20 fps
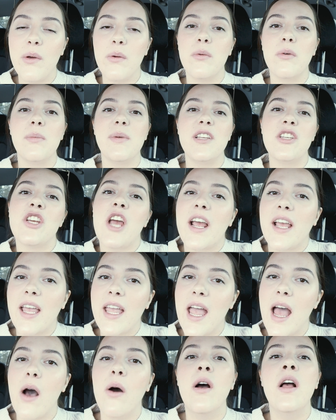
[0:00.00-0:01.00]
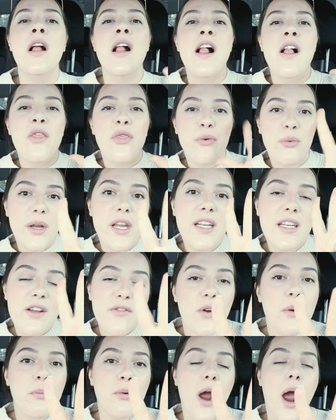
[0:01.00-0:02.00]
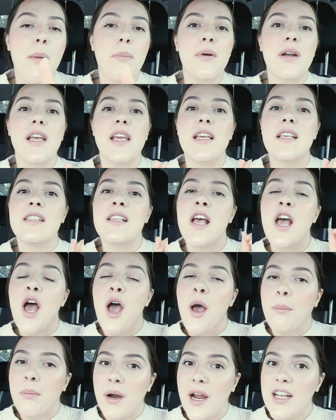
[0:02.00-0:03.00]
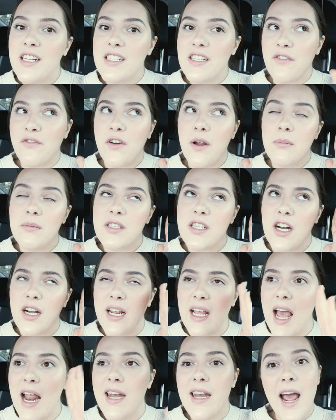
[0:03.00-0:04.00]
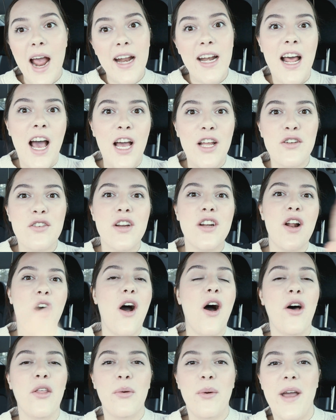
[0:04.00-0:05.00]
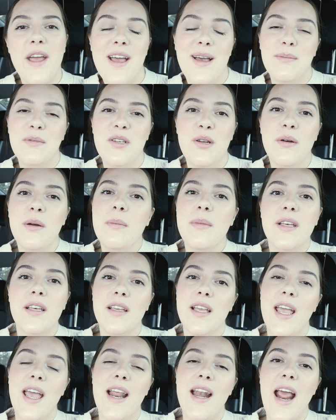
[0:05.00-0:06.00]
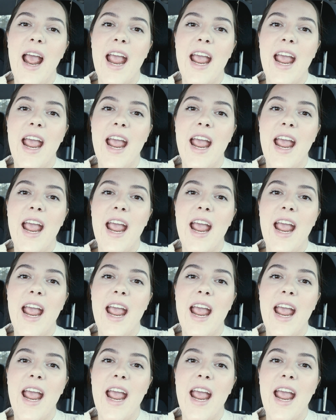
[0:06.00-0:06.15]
We will be checking out 3 different properties priced from starting at $900,000 all the way up to $1 million,